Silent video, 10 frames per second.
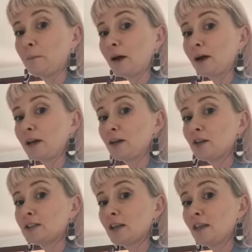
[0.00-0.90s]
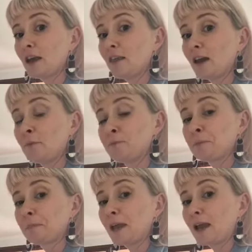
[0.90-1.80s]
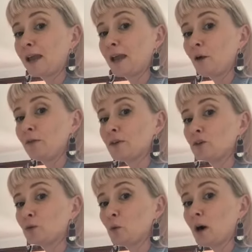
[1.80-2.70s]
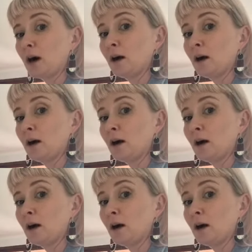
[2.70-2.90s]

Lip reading: but can you see there that hanging on the door?